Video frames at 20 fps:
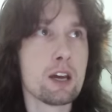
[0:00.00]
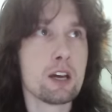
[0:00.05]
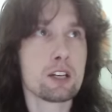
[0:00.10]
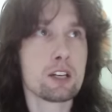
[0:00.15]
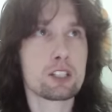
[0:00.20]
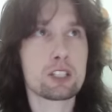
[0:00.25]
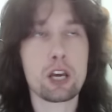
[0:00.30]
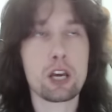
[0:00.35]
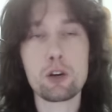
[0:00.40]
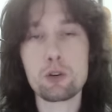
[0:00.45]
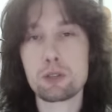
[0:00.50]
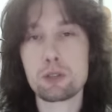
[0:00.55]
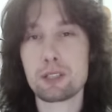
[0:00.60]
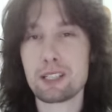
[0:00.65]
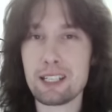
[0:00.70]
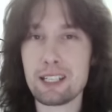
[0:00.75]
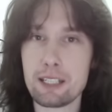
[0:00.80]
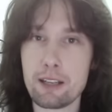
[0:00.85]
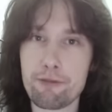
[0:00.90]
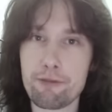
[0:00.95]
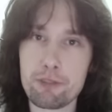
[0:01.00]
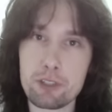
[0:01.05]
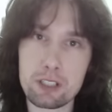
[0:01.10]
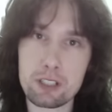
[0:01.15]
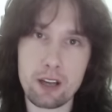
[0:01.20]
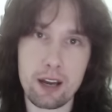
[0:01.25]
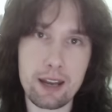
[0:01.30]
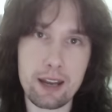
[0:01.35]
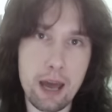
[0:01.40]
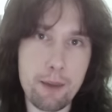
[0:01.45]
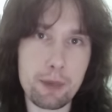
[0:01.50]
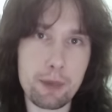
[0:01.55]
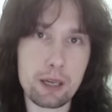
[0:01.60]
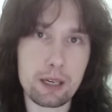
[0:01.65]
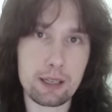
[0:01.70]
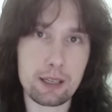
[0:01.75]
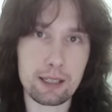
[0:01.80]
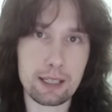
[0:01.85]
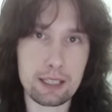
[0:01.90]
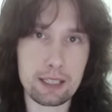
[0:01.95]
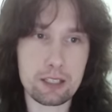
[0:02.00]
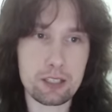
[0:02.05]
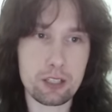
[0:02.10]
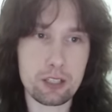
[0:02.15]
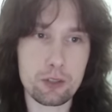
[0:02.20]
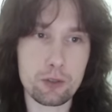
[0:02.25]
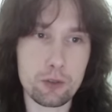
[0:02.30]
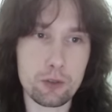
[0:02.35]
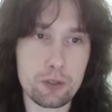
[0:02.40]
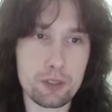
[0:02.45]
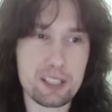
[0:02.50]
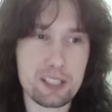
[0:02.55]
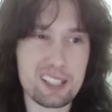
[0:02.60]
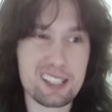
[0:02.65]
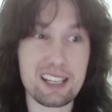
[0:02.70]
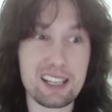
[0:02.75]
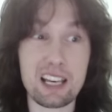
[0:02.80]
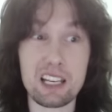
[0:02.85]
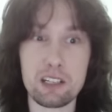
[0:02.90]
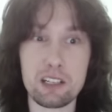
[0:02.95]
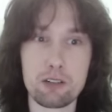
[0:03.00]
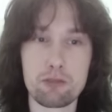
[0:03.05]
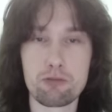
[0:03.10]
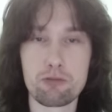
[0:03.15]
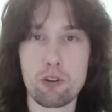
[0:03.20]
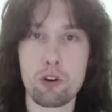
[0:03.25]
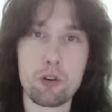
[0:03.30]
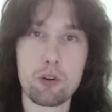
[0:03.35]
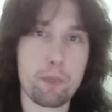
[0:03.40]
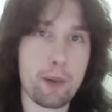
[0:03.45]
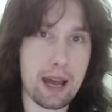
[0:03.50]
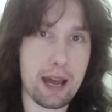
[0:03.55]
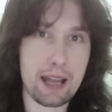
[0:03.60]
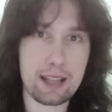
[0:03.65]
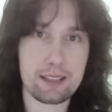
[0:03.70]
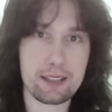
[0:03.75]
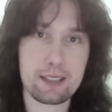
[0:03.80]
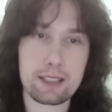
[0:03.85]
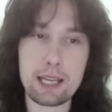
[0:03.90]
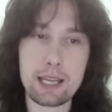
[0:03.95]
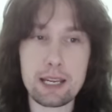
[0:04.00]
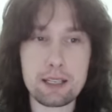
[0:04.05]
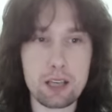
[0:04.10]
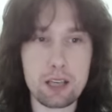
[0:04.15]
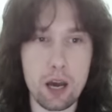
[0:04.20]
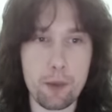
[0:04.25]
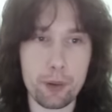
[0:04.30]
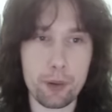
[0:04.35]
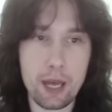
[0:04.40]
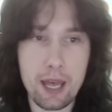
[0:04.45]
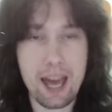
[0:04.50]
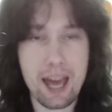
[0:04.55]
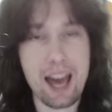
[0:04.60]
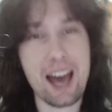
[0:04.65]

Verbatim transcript: totally different dynamically to your standard rock band setup,